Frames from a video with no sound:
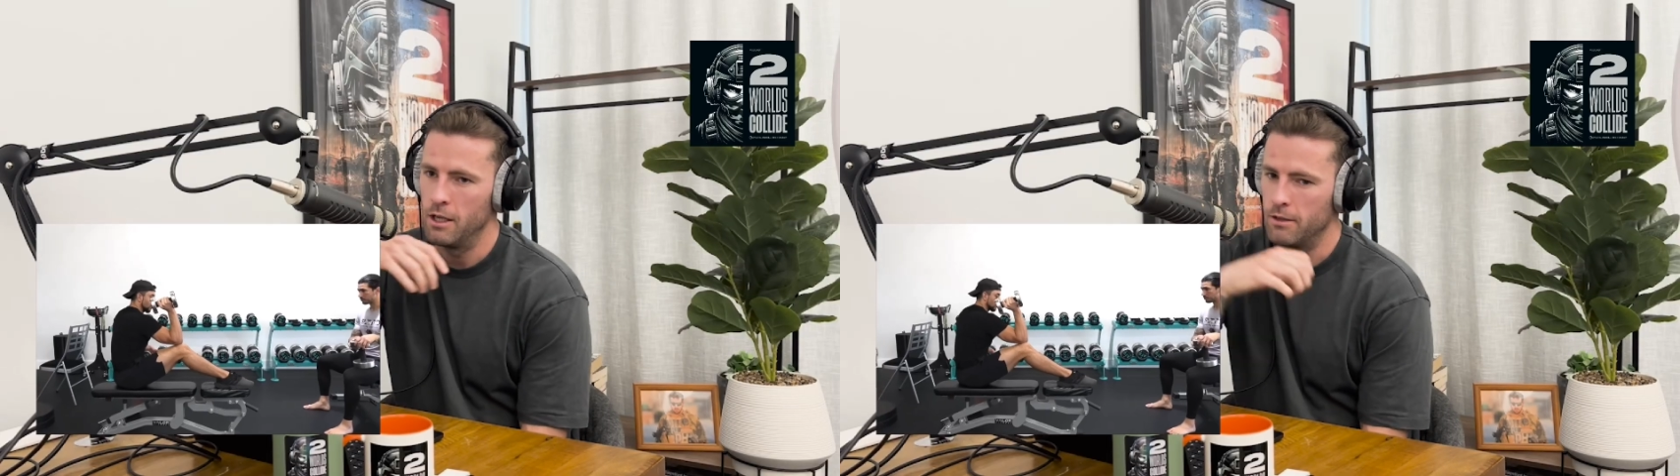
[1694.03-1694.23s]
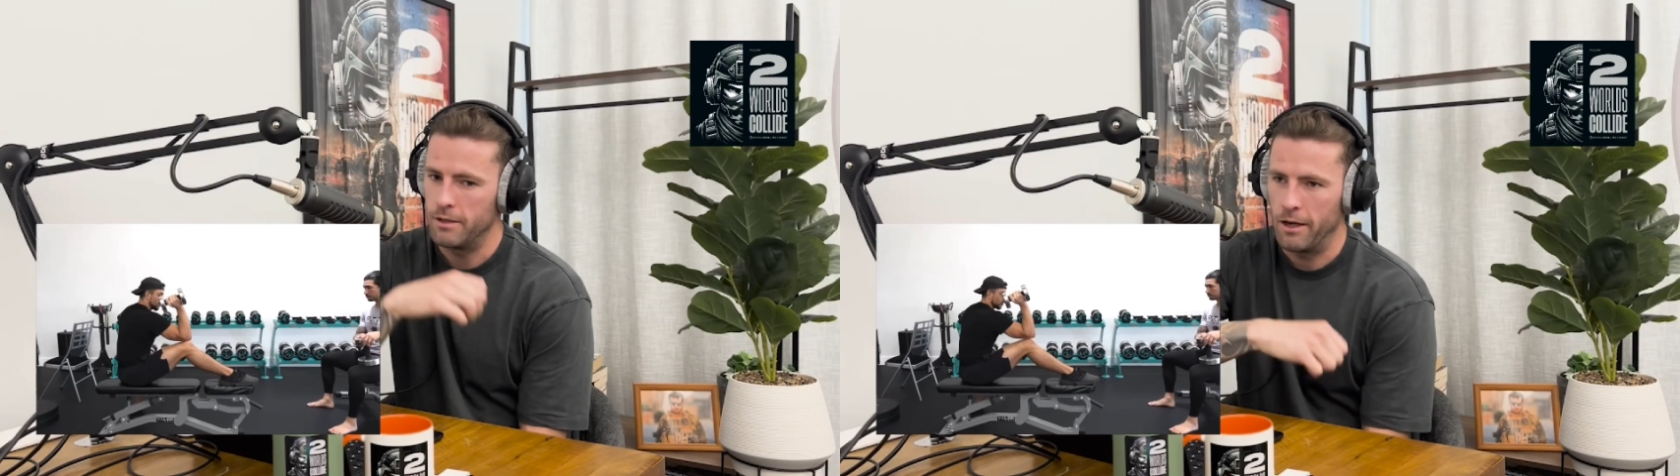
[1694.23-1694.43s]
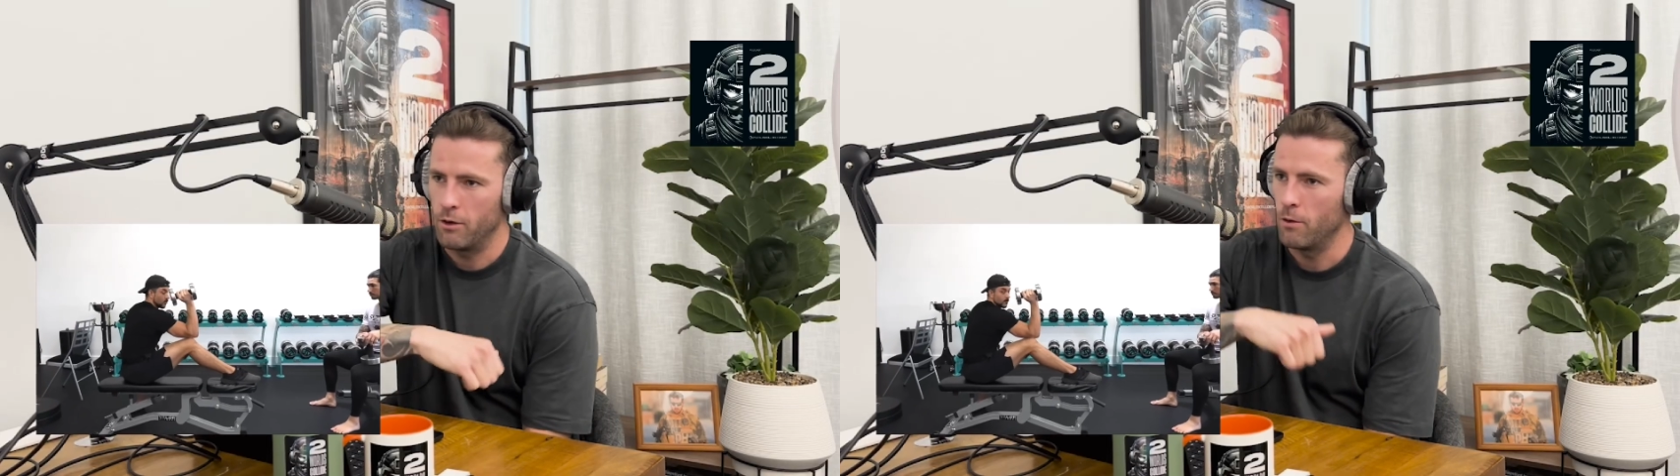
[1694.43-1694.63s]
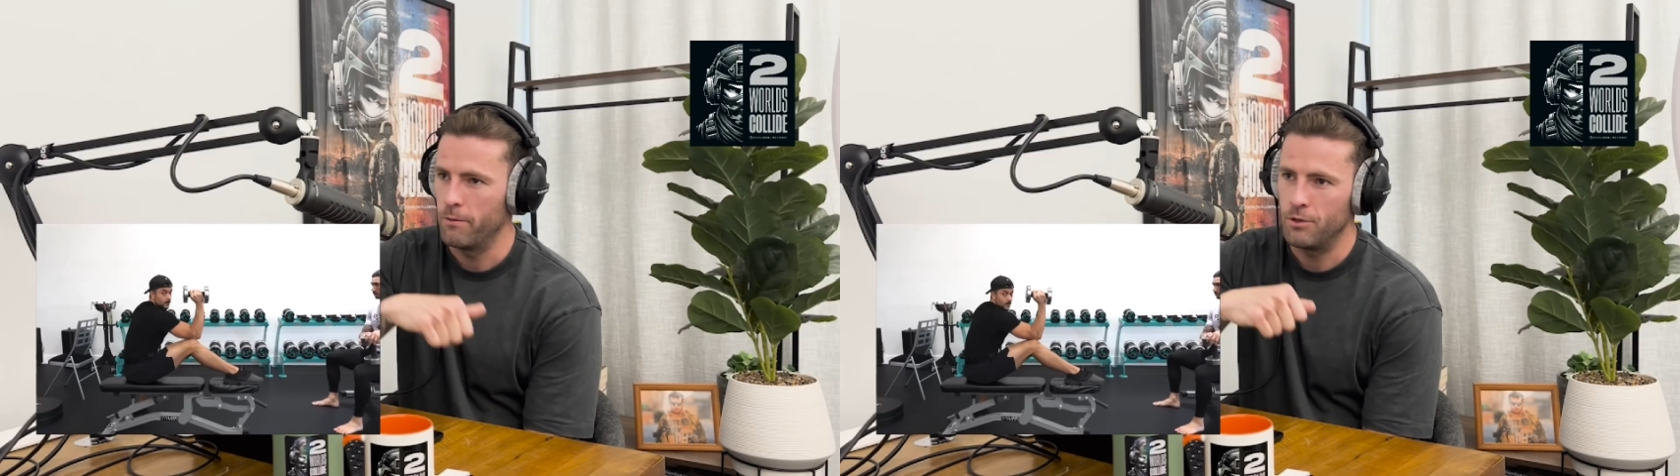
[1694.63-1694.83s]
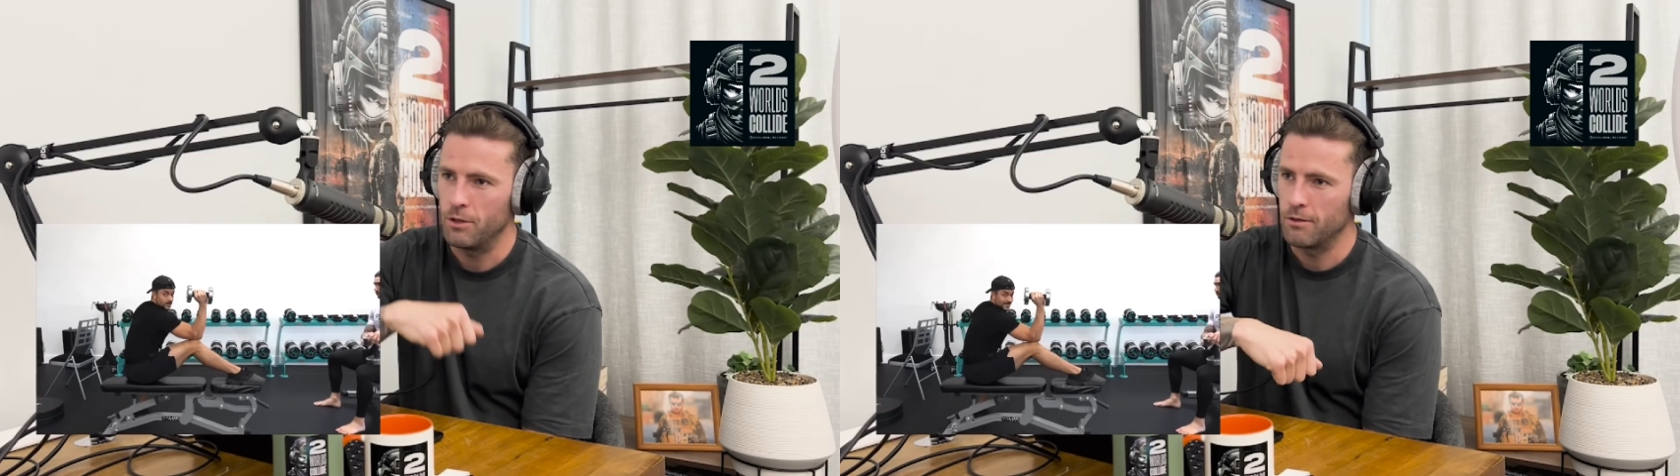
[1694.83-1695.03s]
starting off
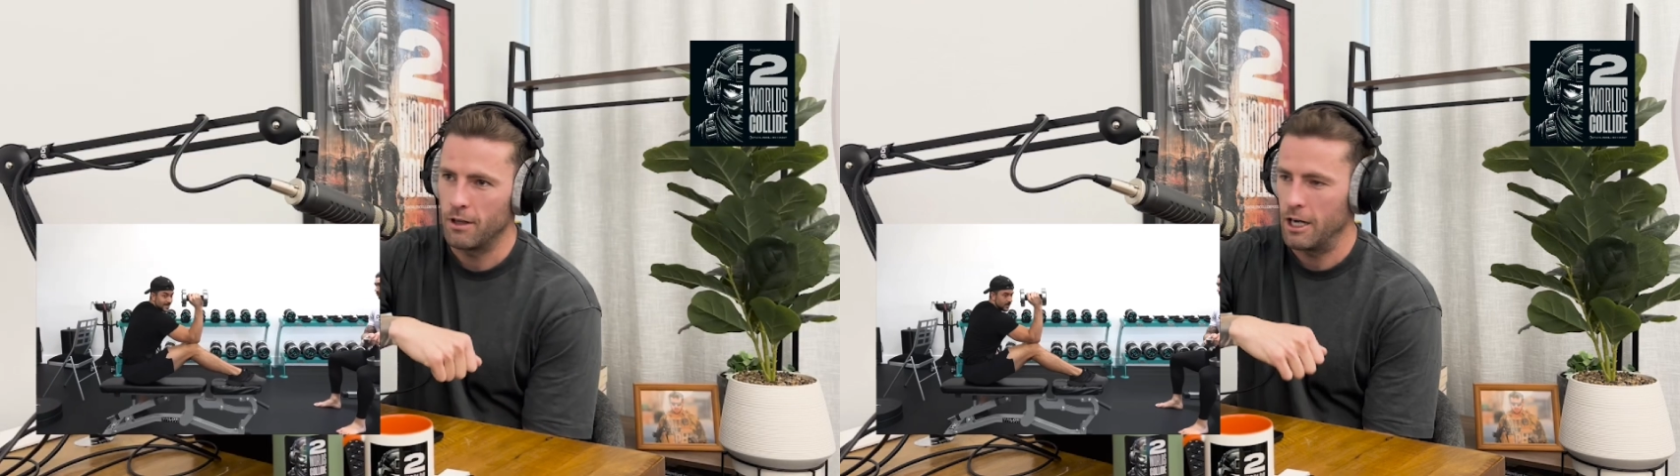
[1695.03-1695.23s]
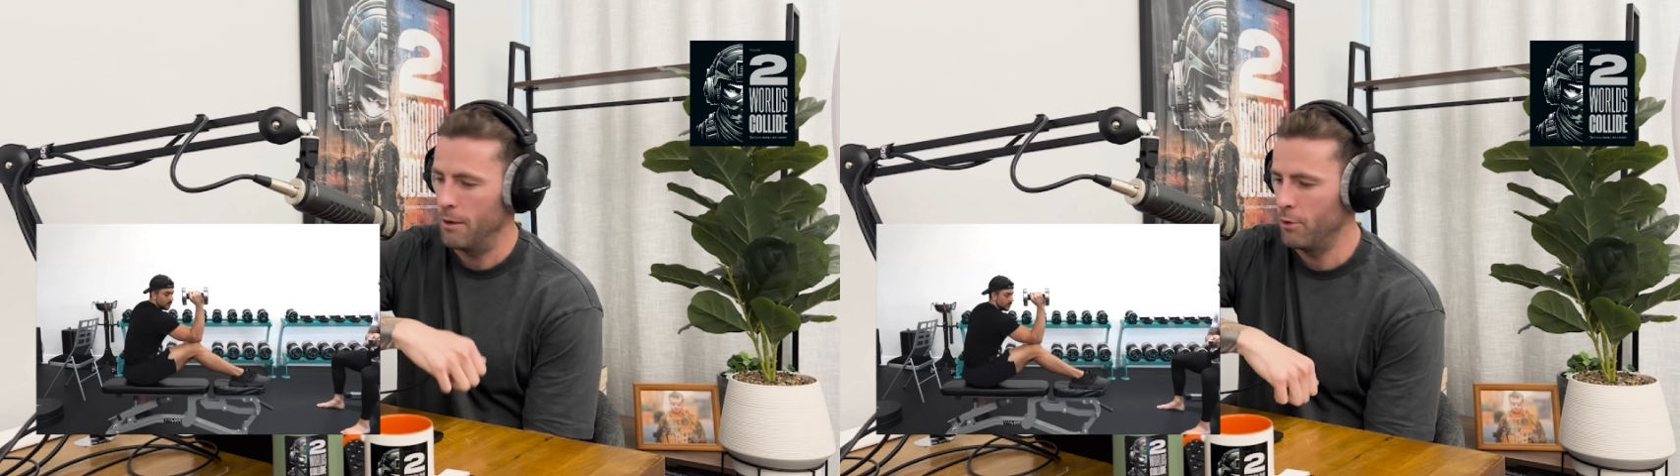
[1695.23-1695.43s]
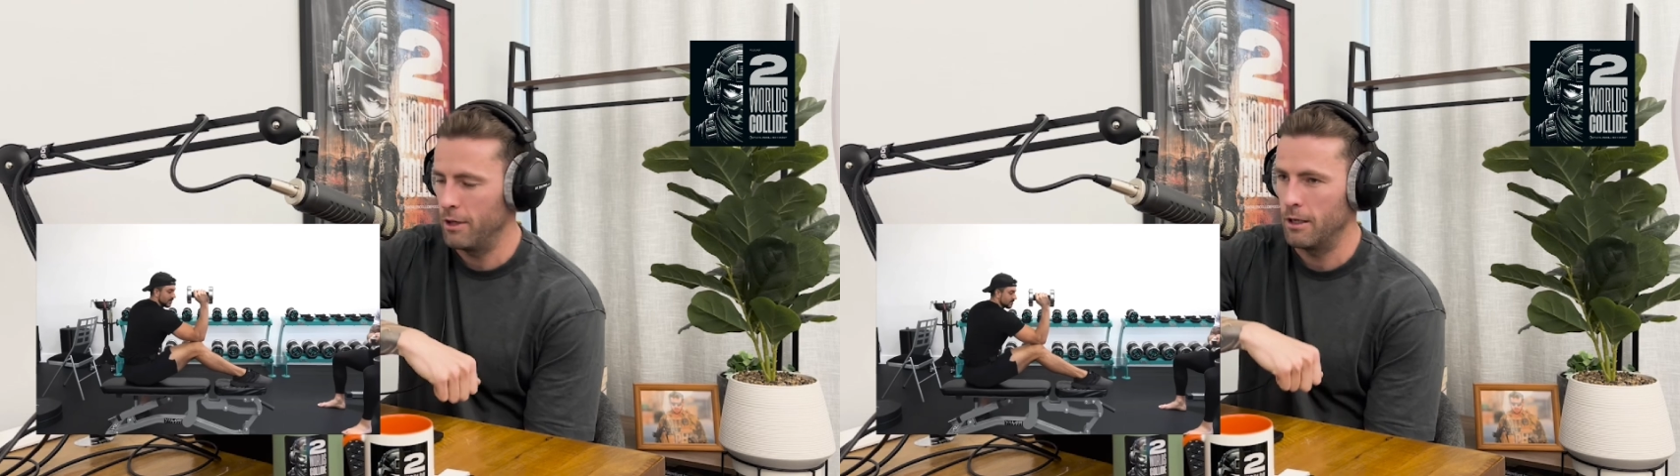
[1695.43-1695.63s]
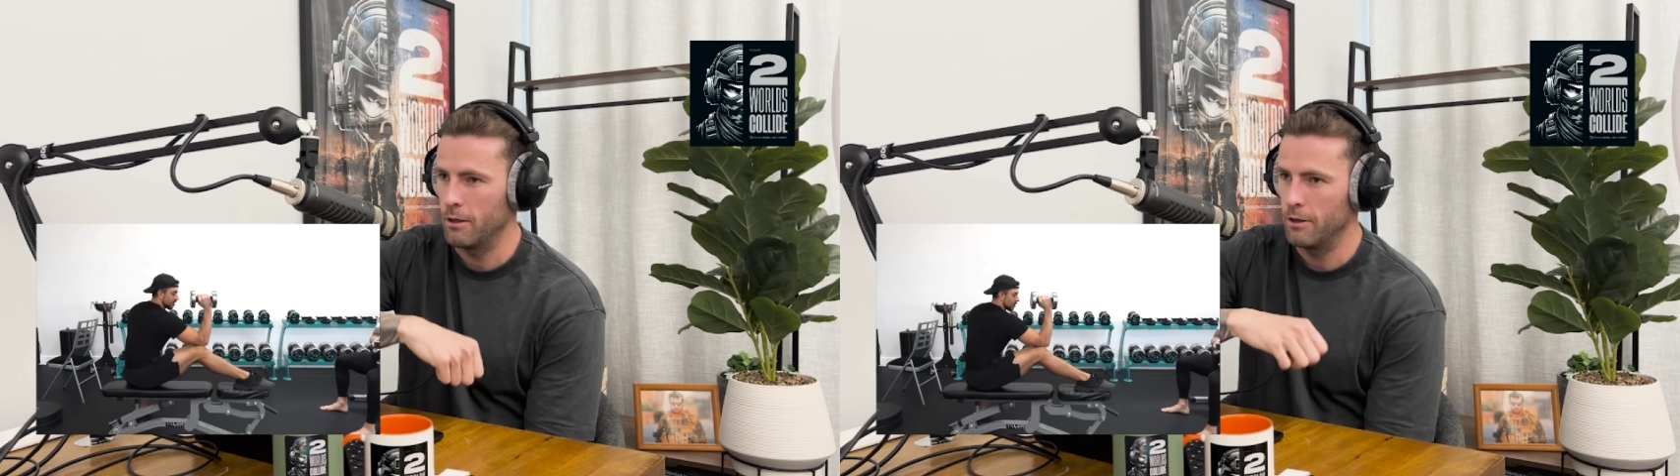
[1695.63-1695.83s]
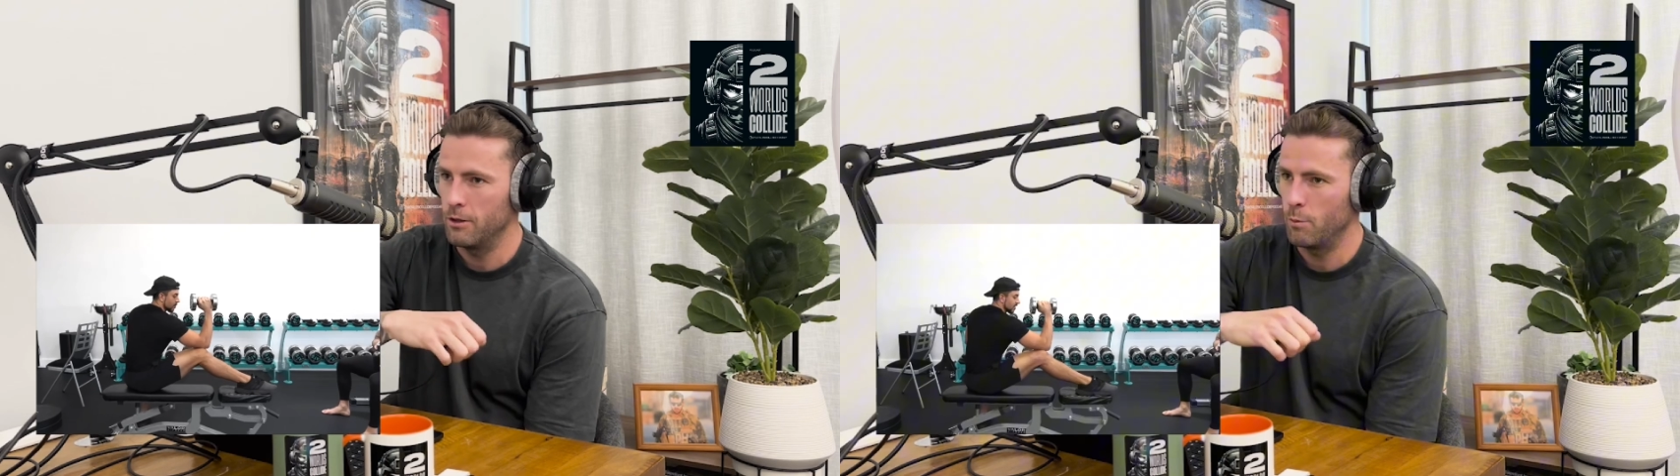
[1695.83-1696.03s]
with just a couple kilos,